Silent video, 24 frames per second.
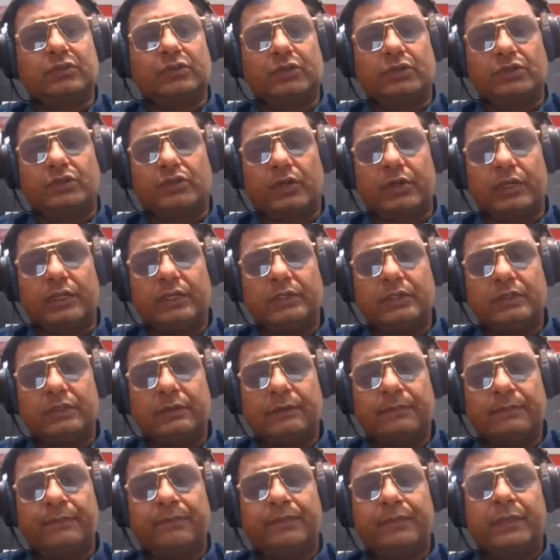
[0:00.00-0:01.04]
to the joint.
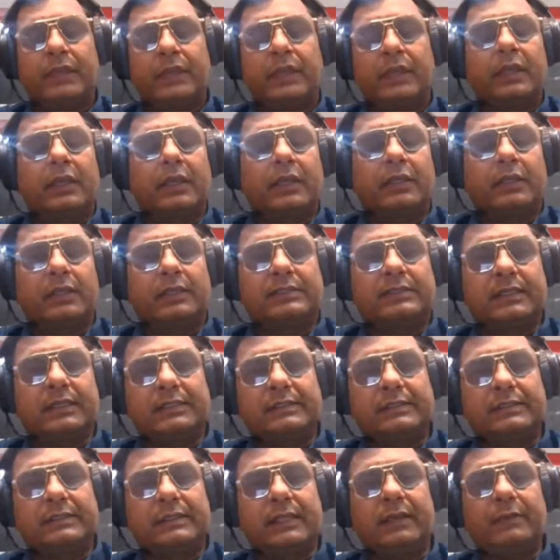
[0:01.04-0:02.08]
In the
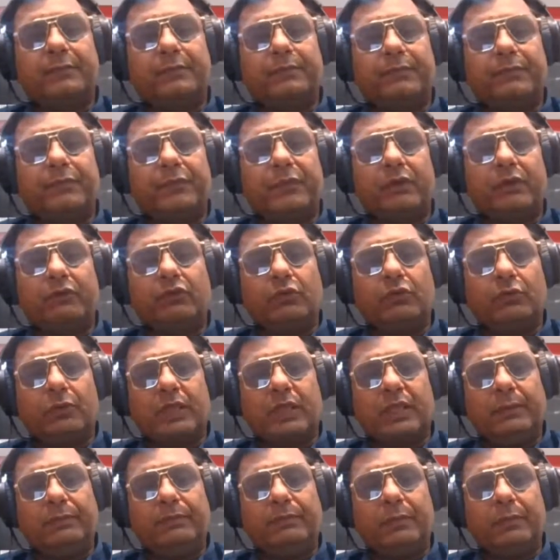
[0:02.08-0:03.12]
sense, then you have to
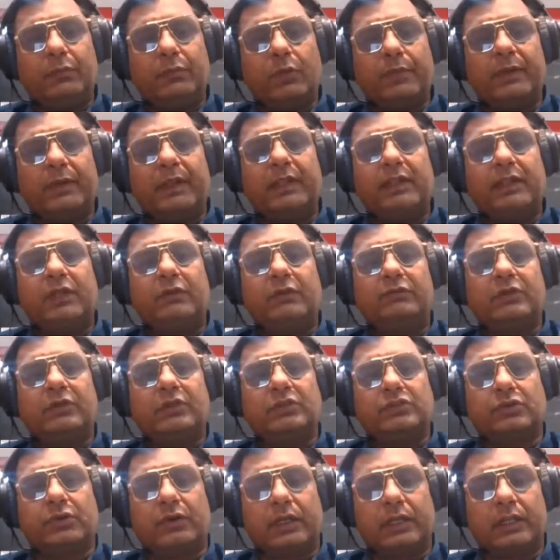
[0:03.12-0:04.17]
keep the mobility of the
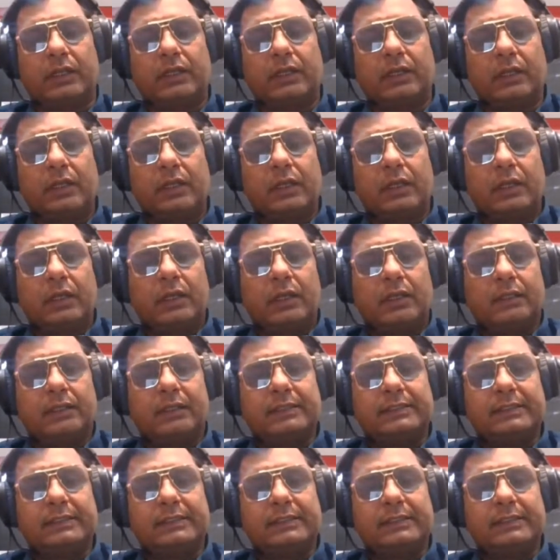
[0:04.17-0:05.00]
joint. In the